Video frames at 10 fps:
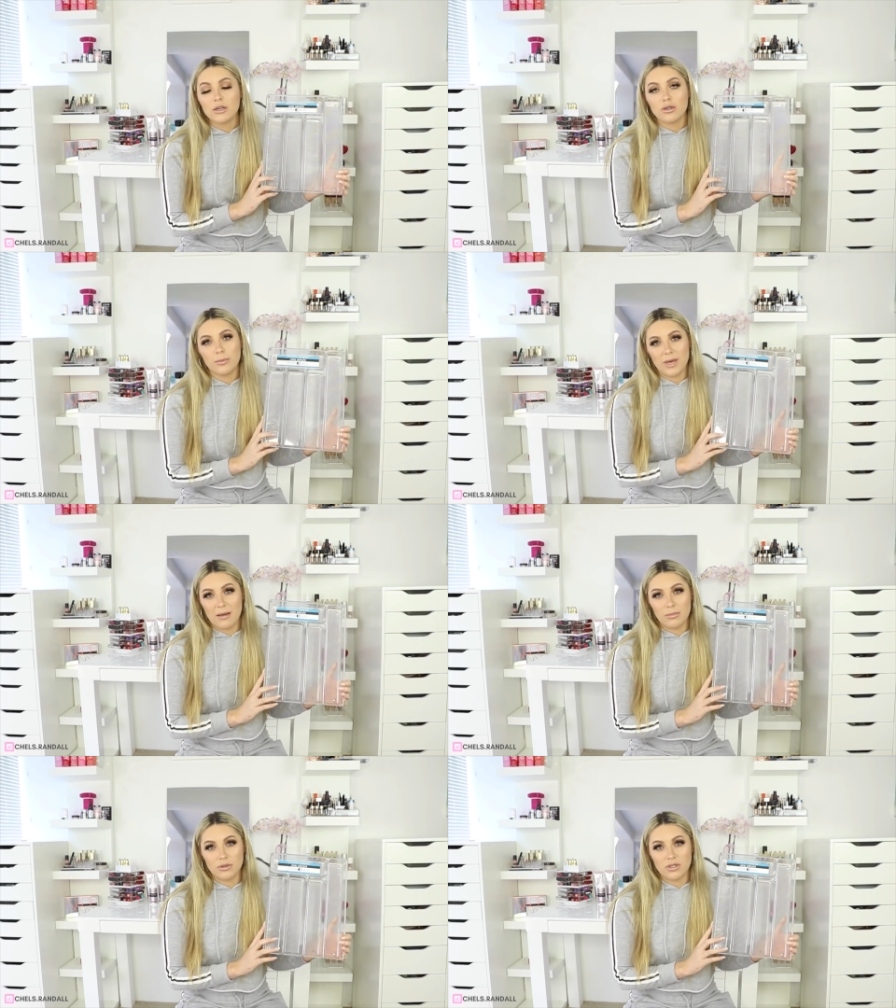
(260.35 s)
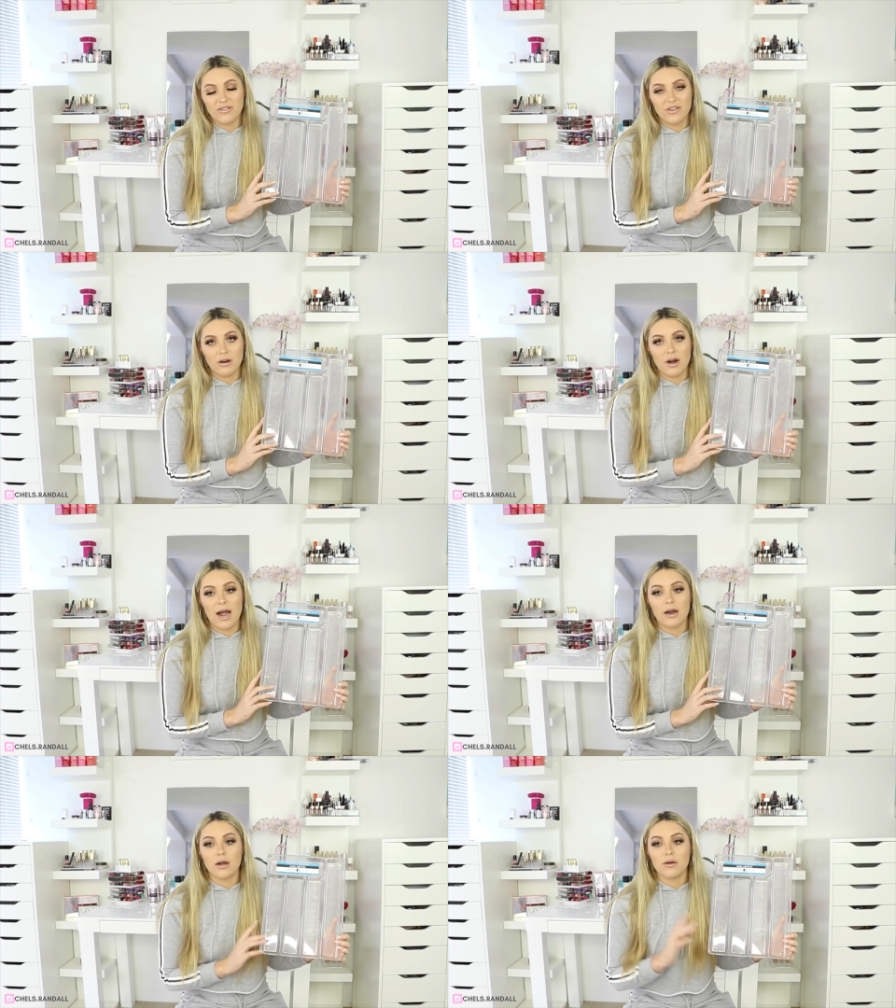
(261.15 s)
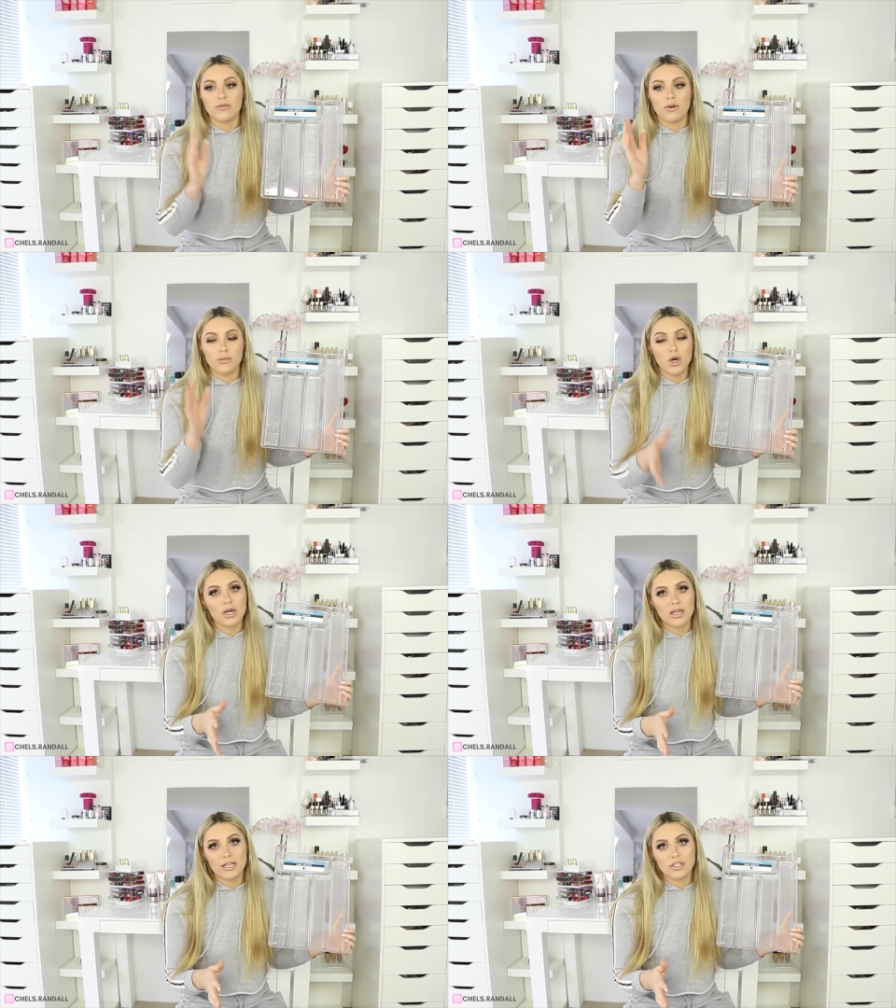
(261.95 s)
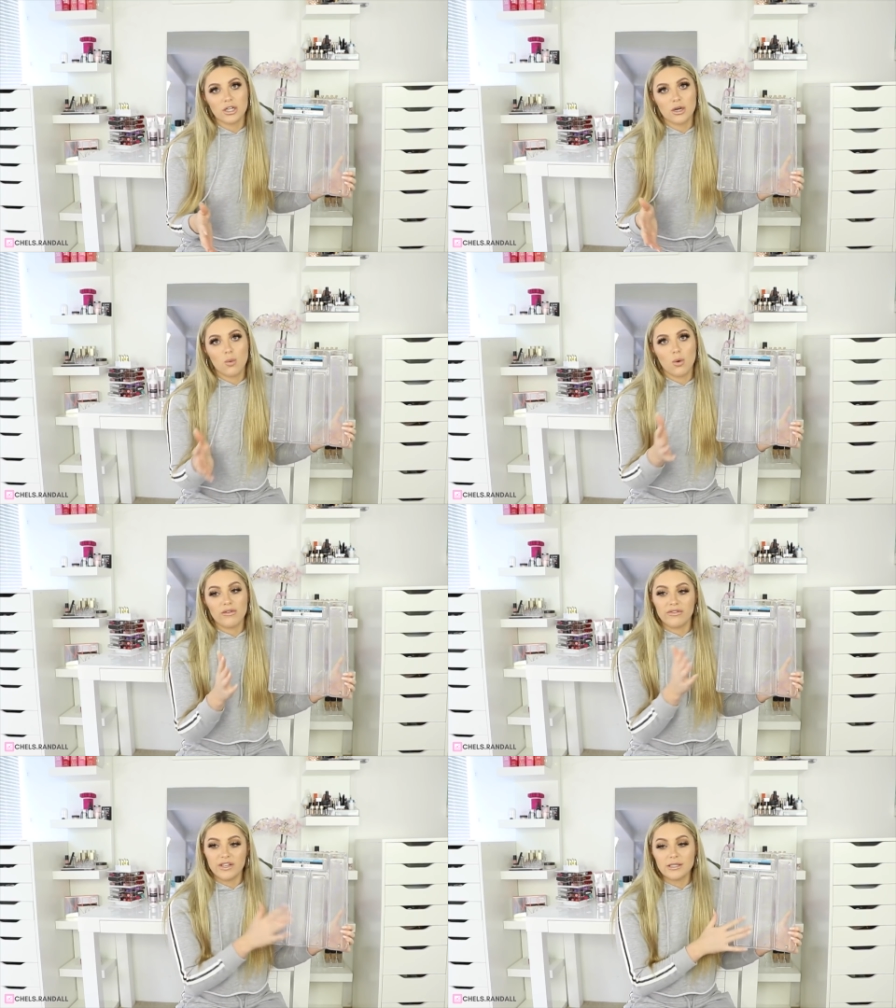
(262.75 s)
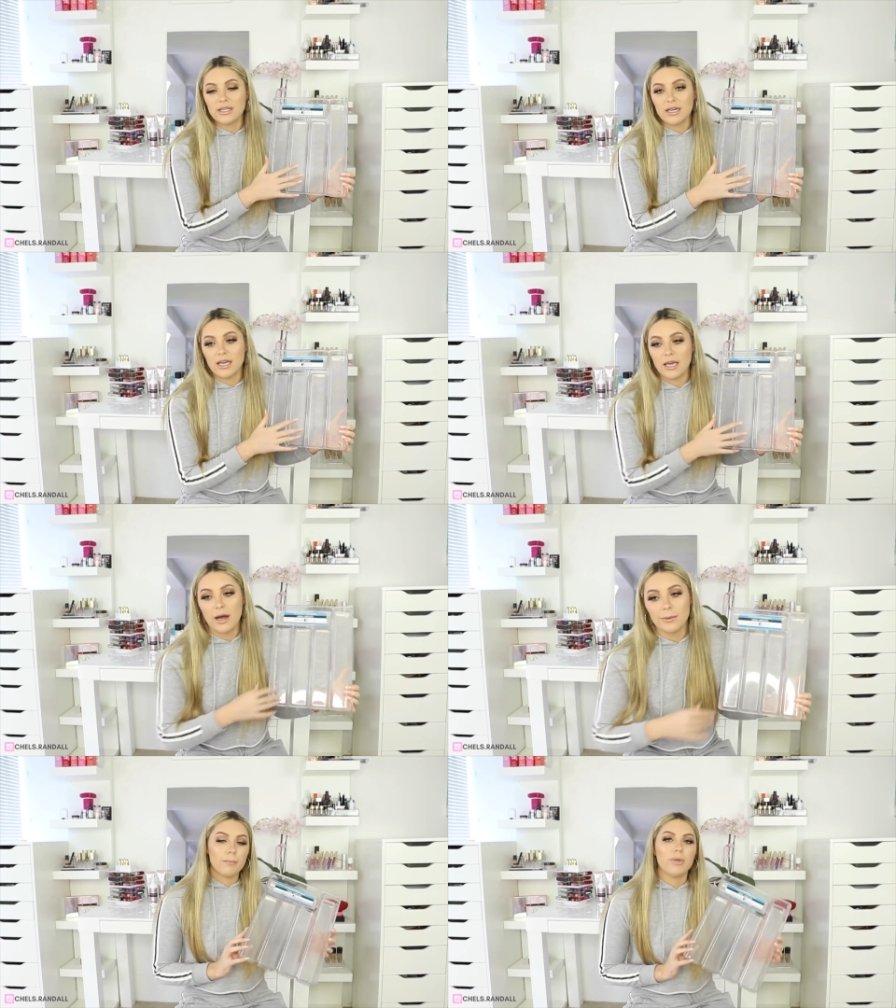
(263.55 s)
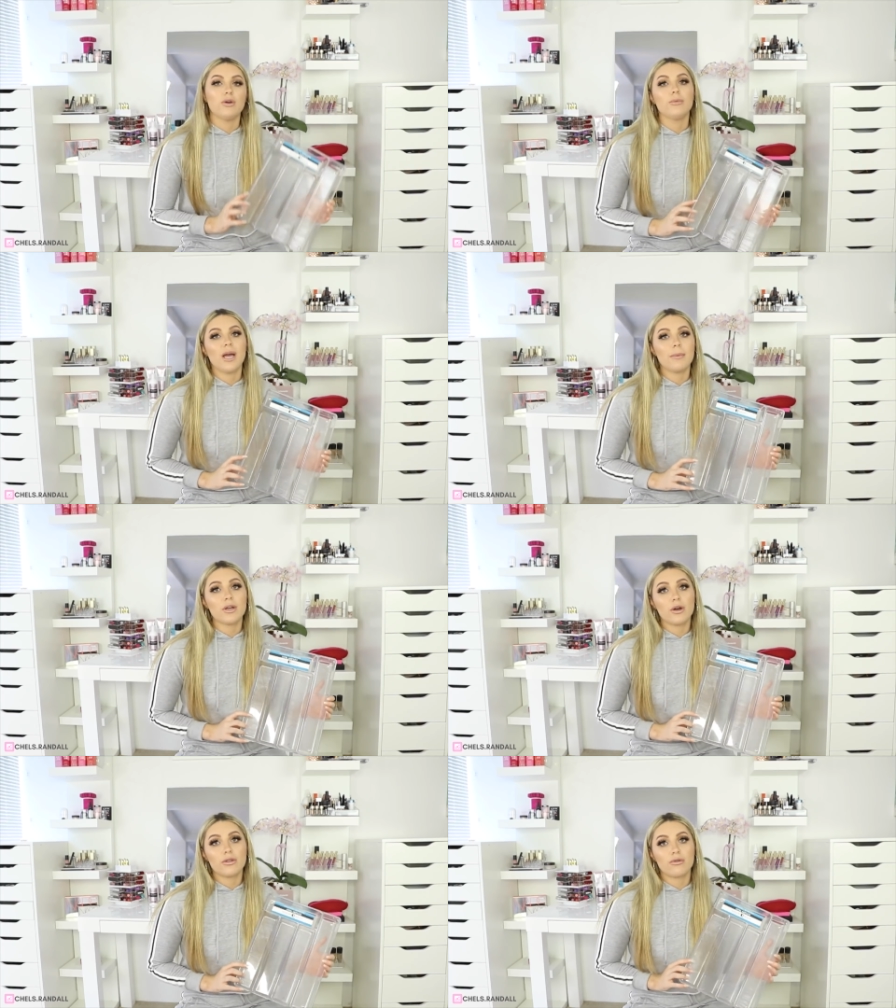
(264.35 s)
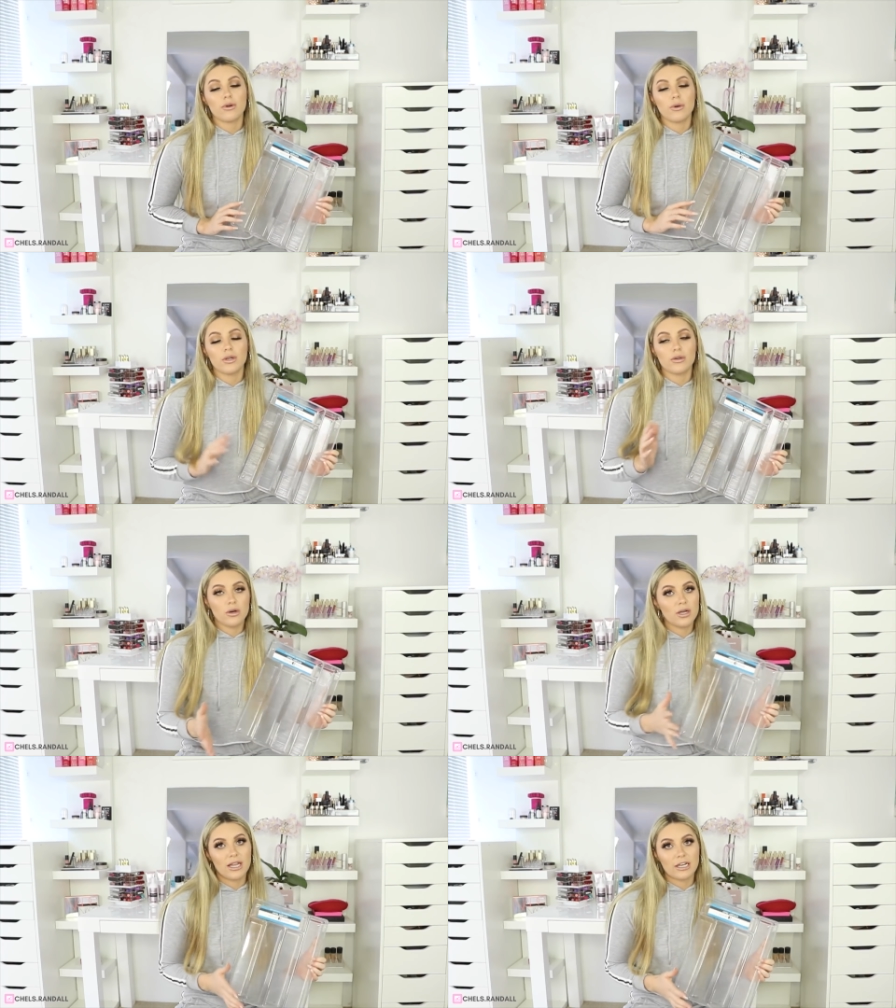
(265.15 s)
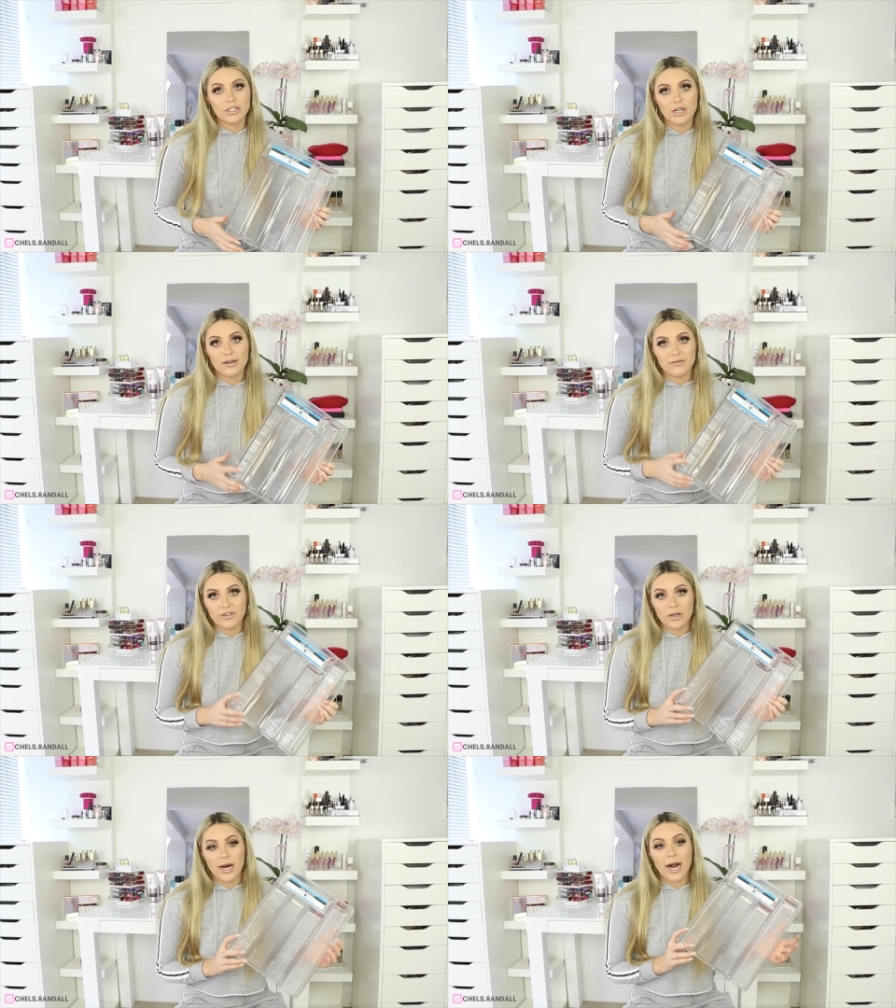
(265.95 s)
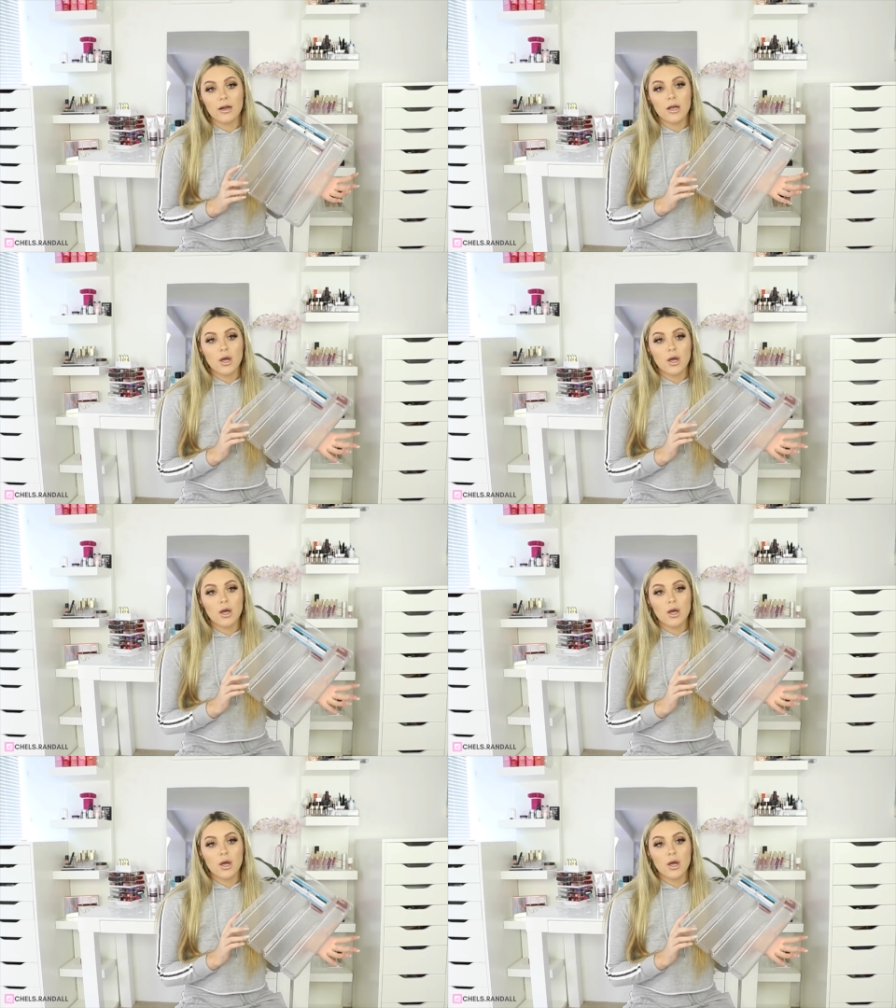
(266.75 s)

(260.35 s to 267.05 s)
you'll be able to figure out from your collection what fits in here, but you'll be able to go through your collection and figure out